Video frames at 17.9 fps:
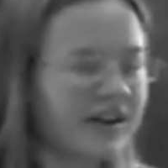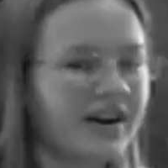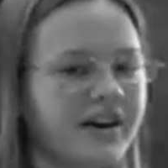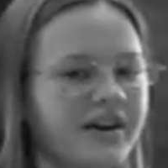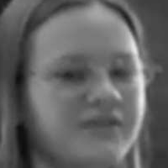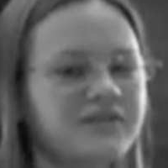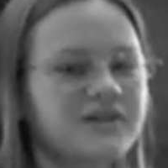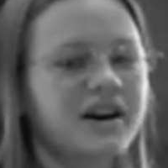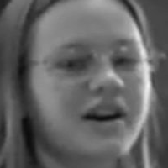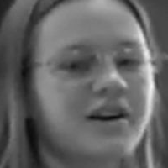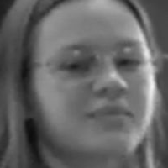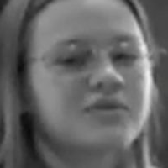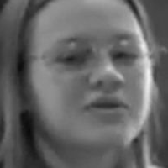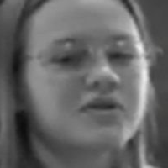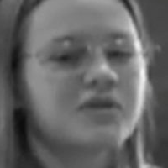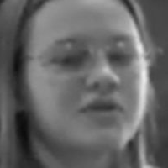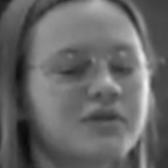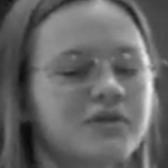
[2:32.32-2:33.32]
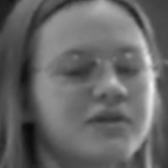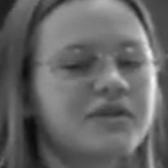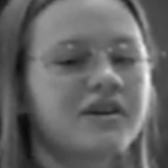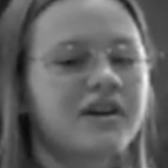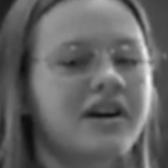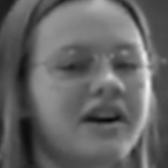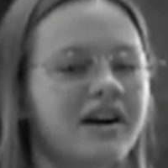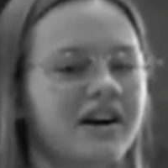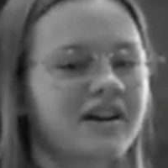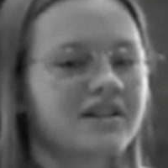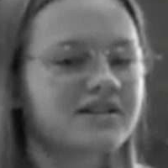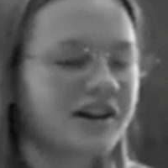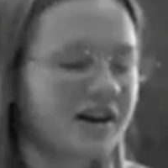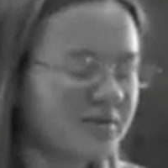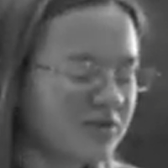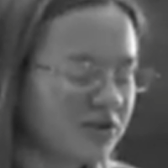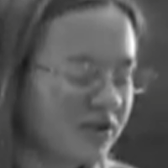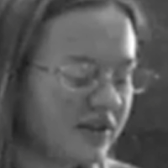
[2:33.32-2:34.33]
we have Tom Joad.
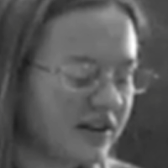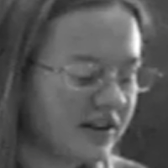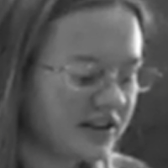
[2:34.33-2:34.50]
Tom Joad